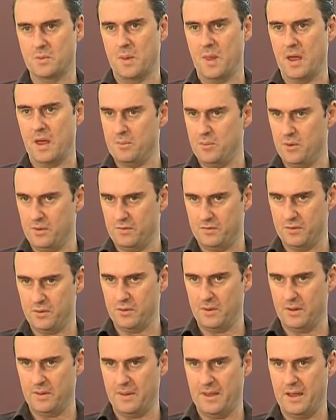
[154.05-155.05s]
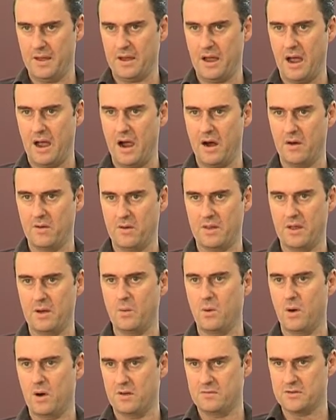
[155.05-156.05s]
When they put fuel in their car and their
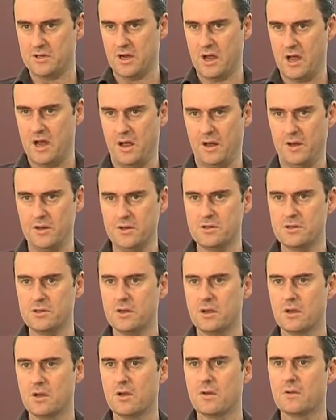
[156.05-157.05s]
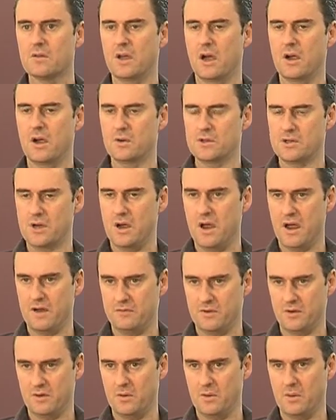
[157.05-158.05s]
wives' cars, they also
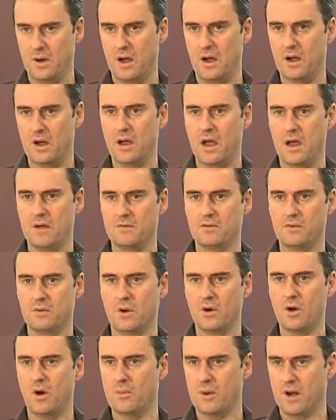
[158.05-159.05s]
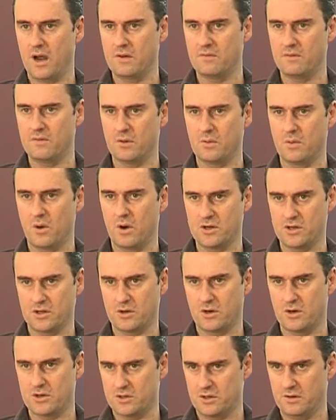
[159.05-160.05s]
have to accommodate for the rising
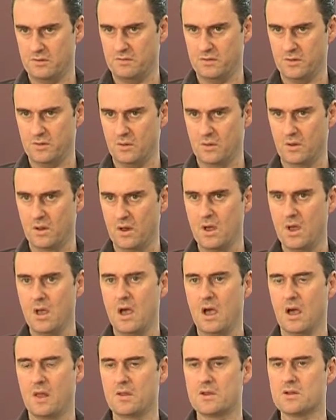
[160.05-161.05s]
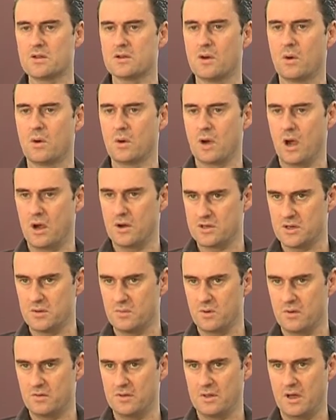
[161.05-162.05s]
cost in fuel. And this all goes
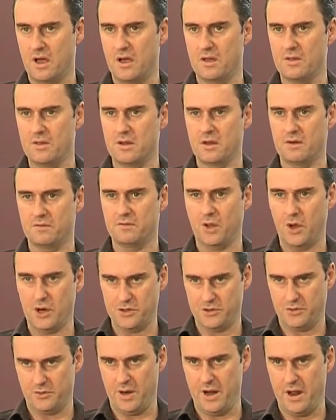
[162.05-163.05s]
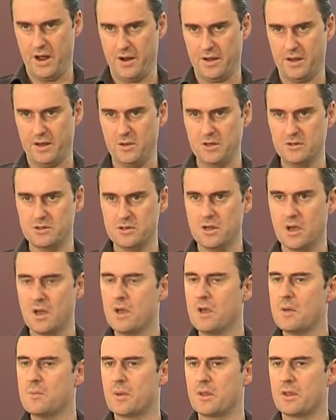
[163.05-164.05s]
in with the inflationary arguments.
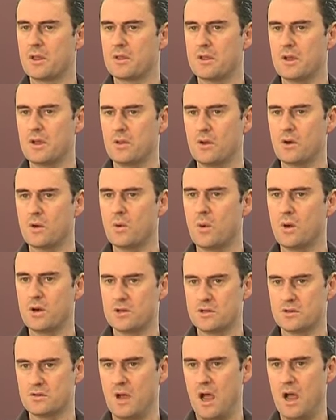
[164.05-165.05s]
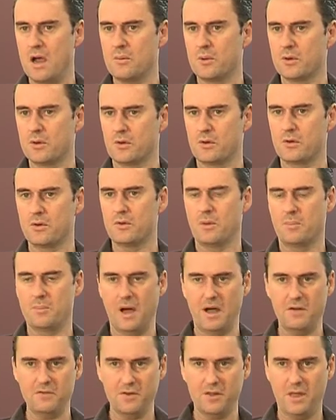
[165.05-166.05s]
But the thing that Qantas are able to do to
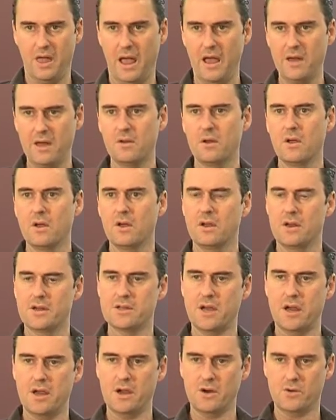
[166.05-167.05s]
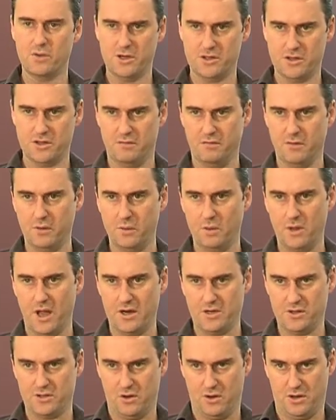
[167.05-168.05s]
buffer that is they increase their fuel
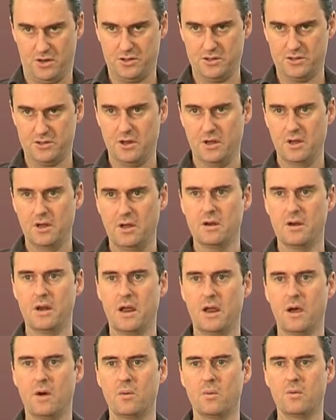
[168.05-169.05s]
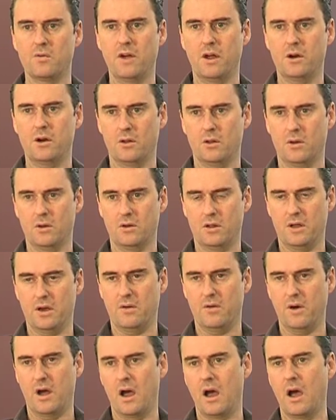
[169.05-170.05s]
excise. Now, we've had a look at
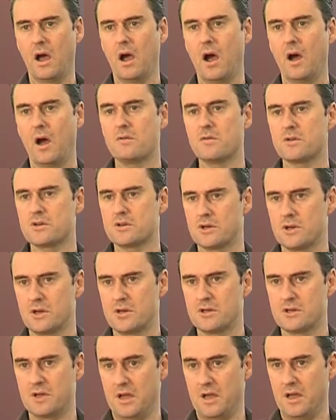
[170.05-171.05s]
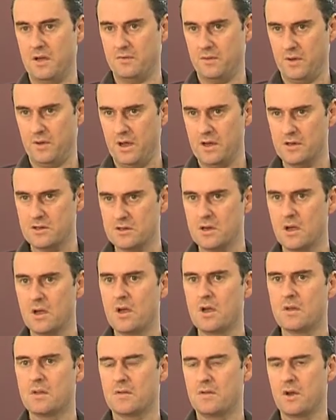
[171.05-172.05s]
their overseas airfares.
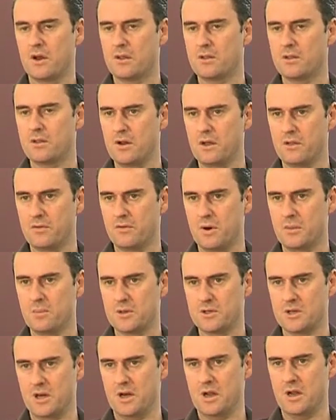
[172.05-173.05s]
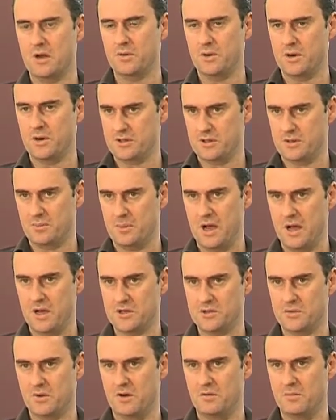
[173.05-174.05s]
They've had a 33% increase in the
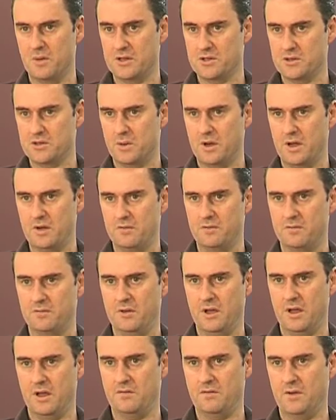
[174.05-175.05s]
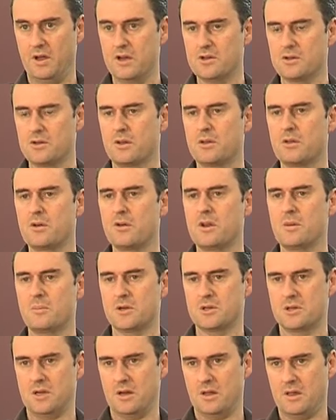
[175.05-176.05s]
past 12 months to airfares, and
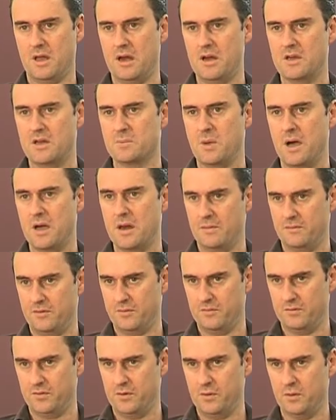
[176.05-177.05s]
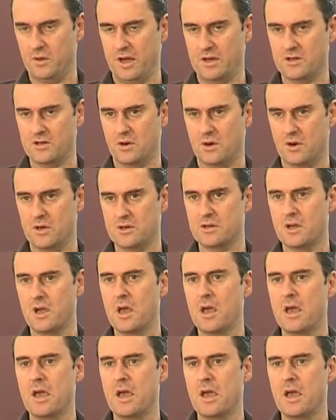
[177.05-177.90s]
30% of that is made up from fuel excise.